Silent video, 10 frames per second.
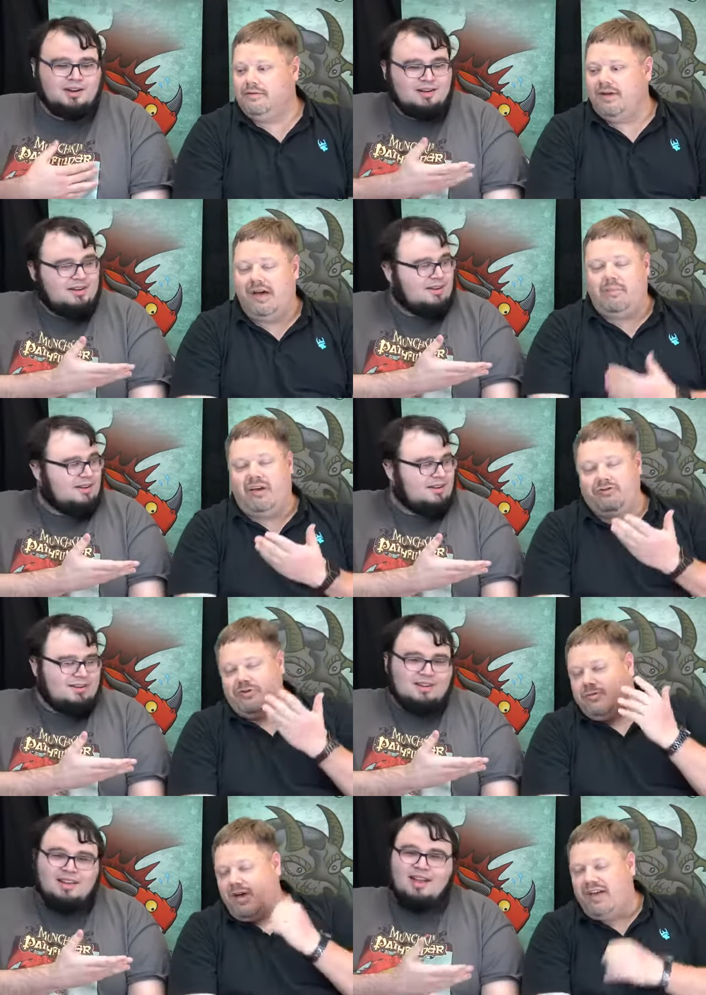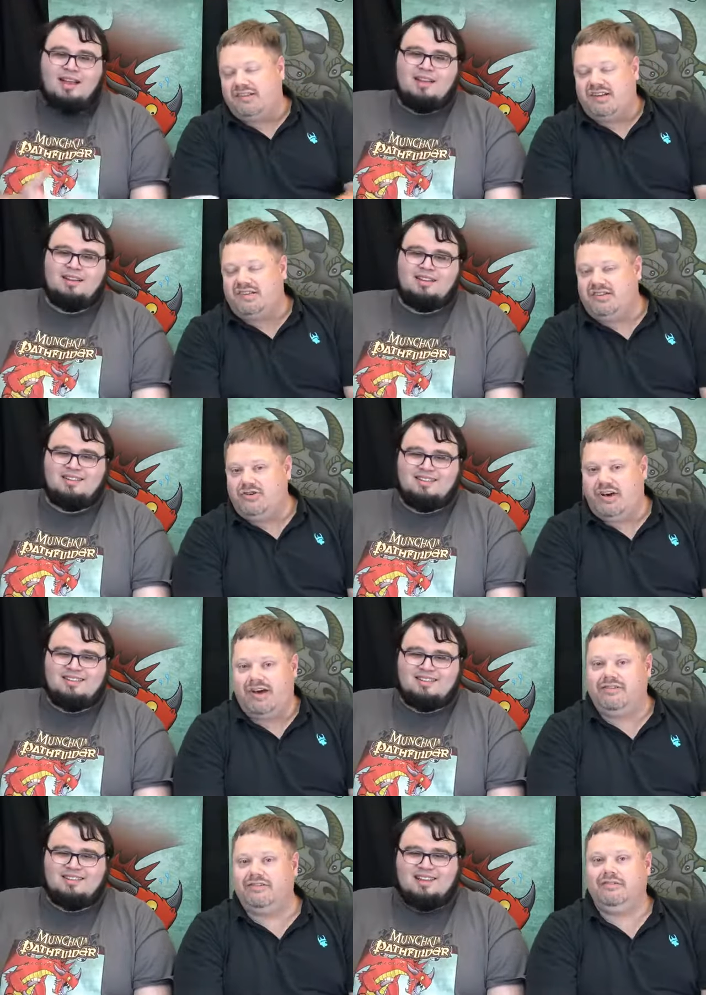Speaker 1: I'm Andrew. Hey, it's nice to see you
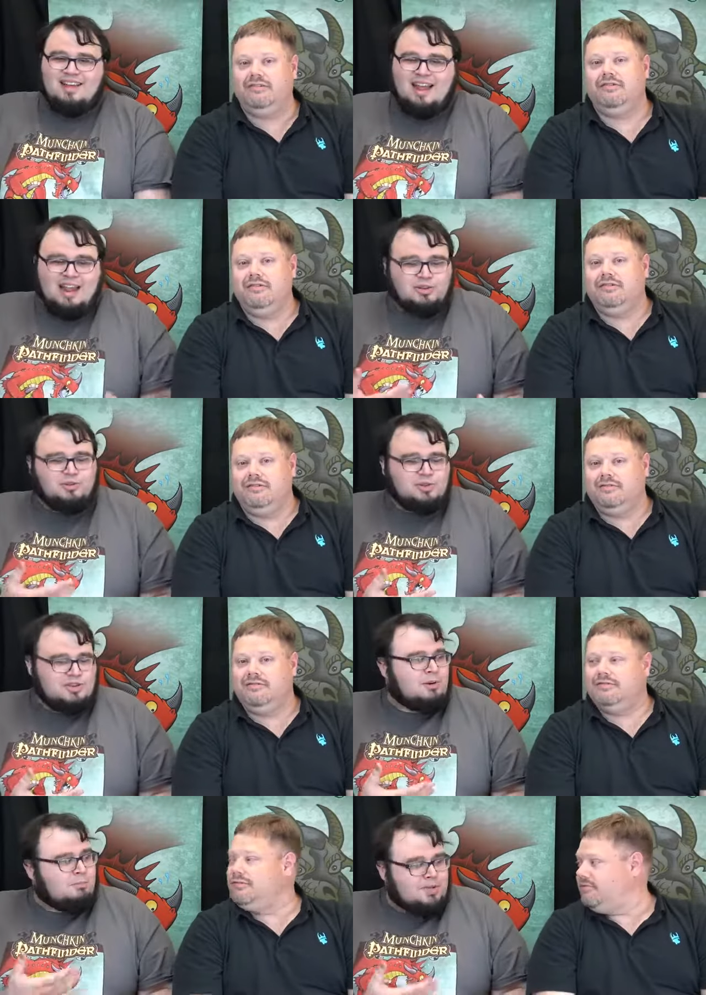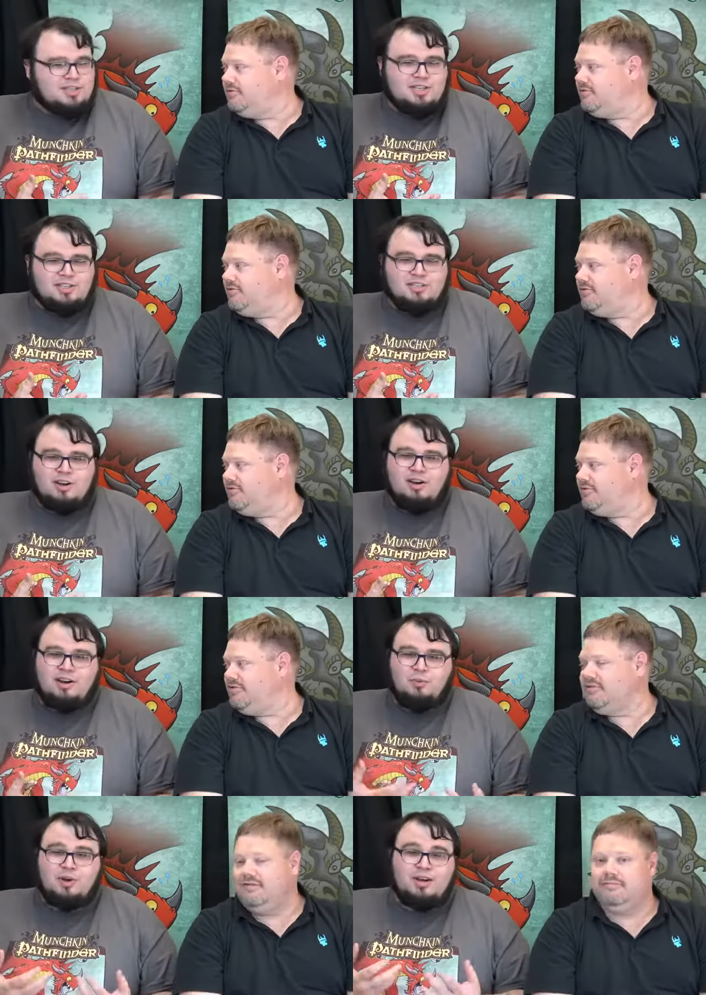guys. Andrew is our Munchkin czar, and
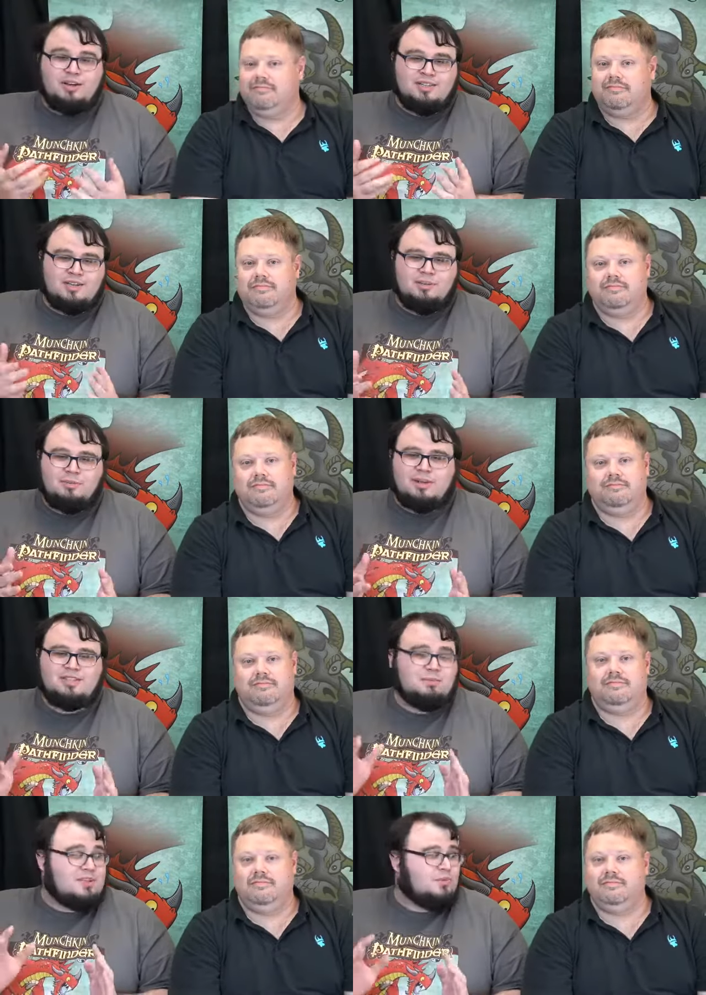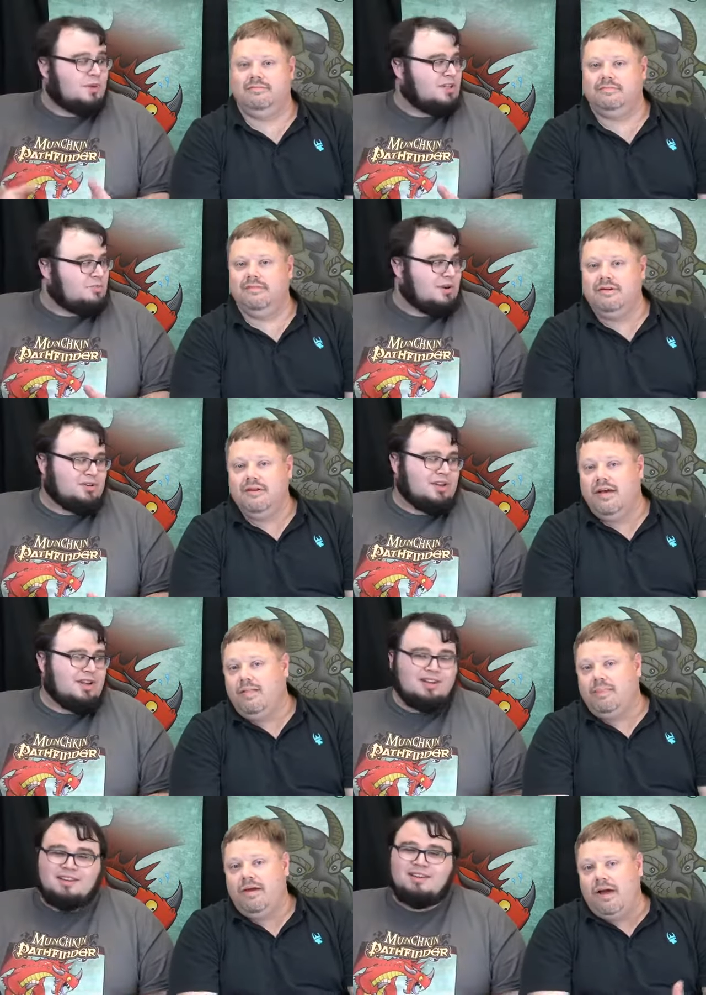we're here to talk about something really special today.
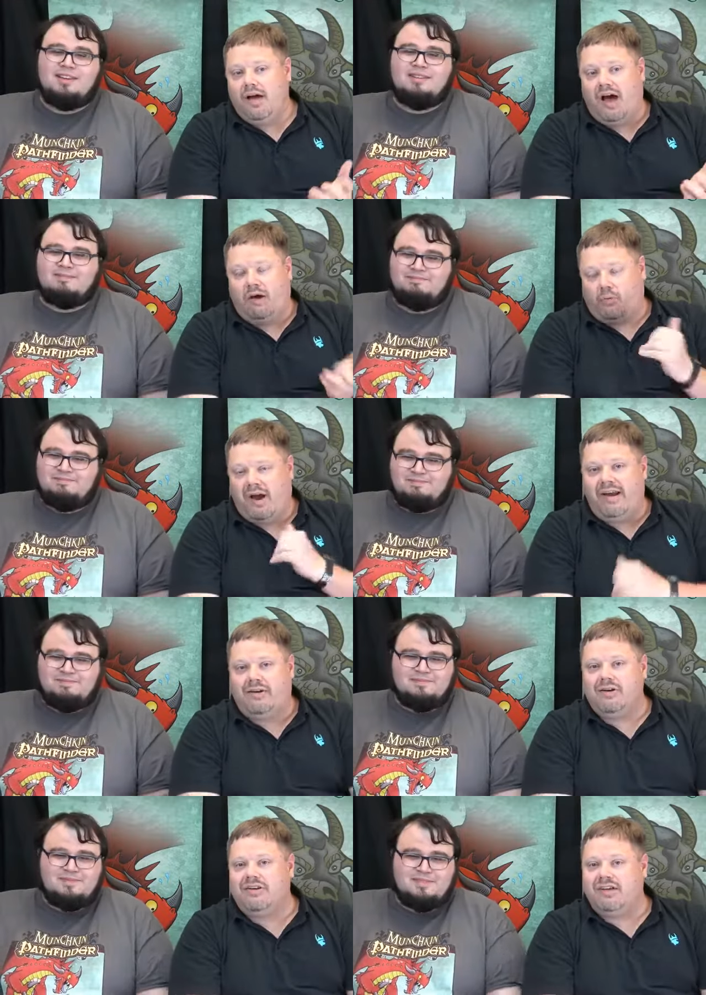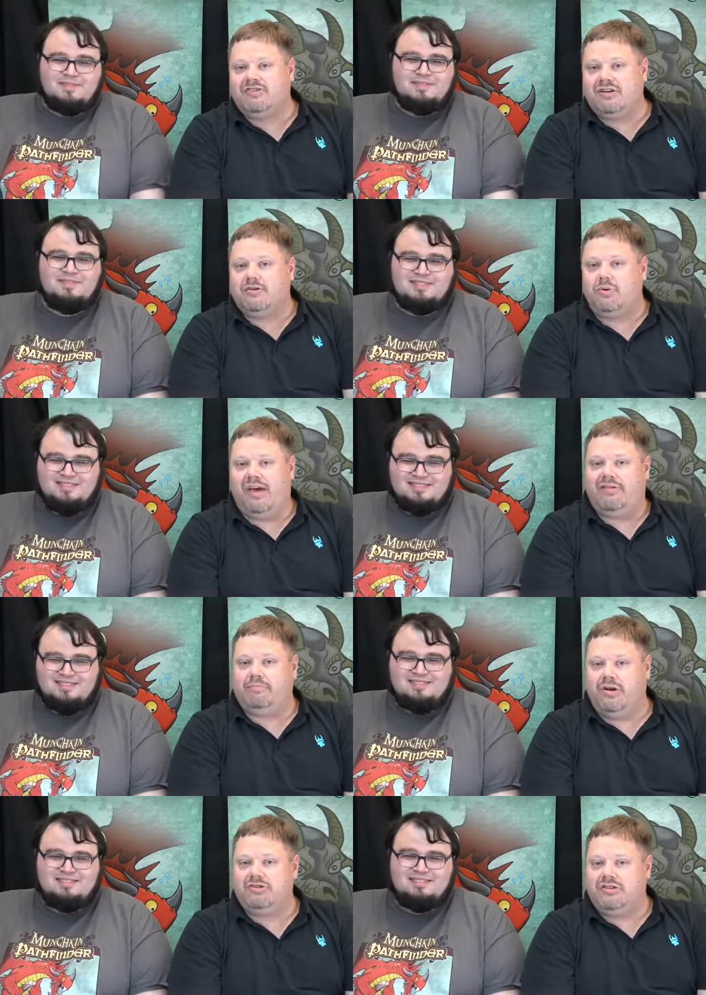
Speaker 2: Uh, right now on Kickstarter, we have
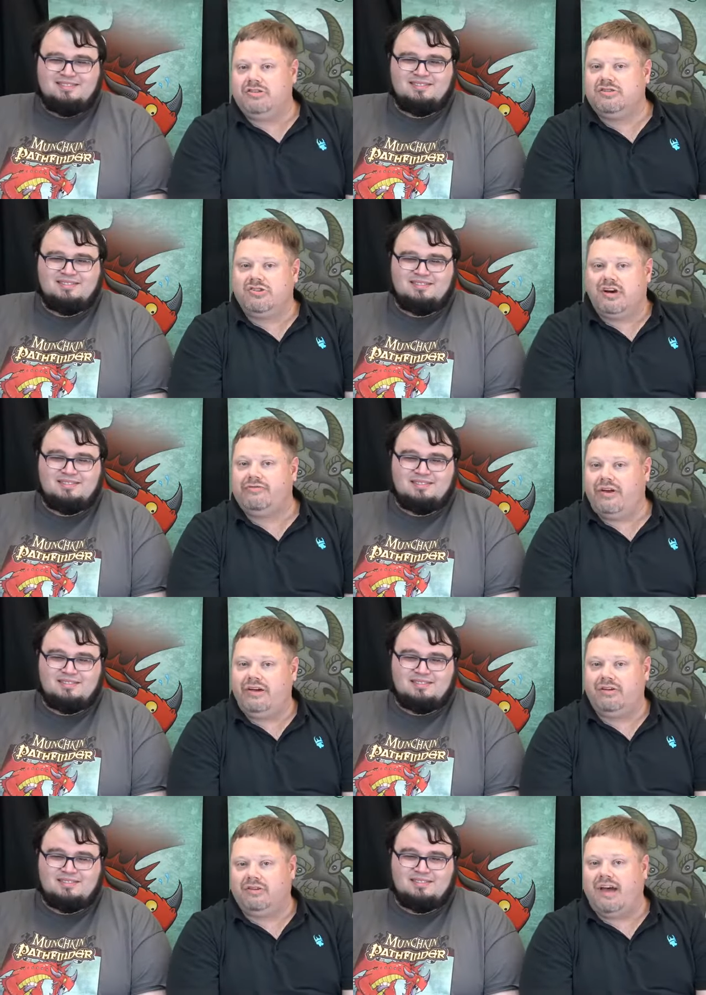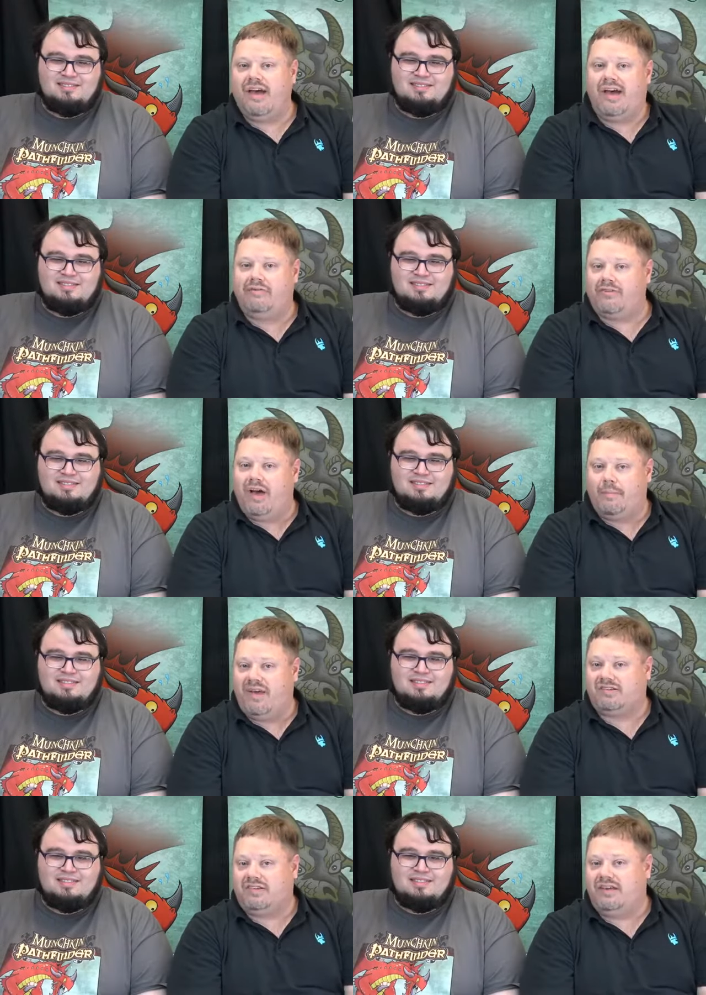Munchkin Starfinder Live, uh, based on
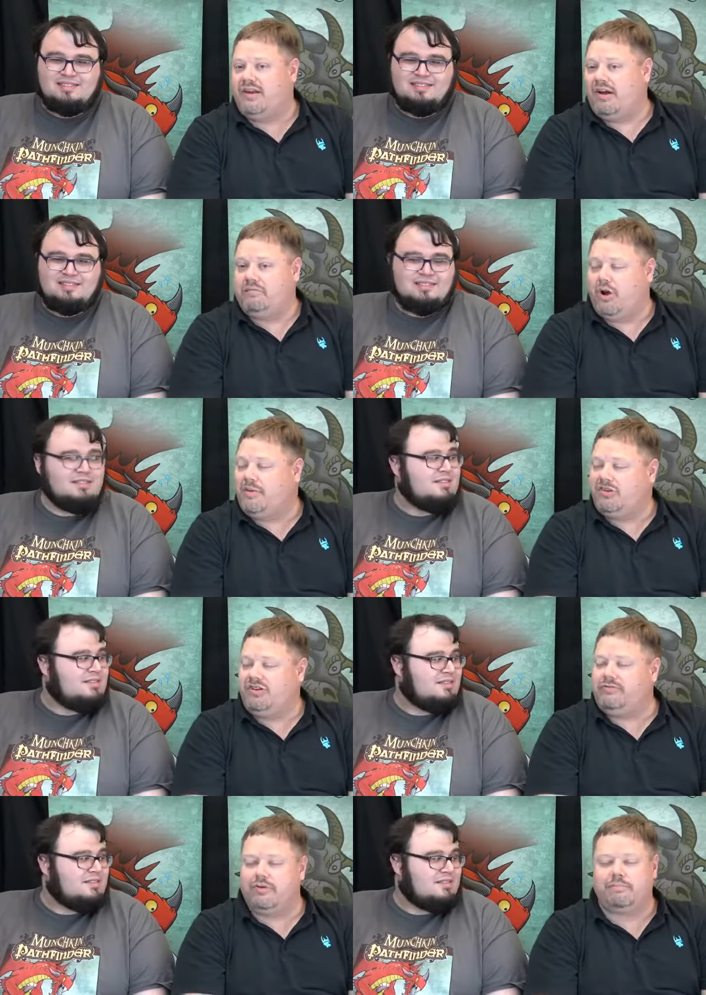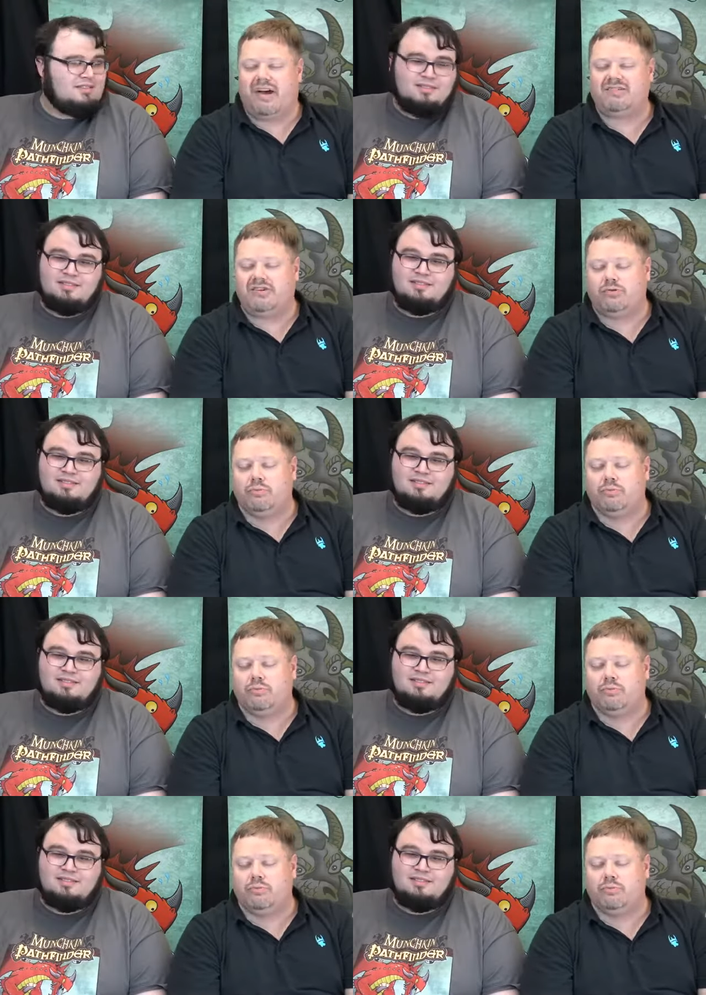the hit RPG from Paizo.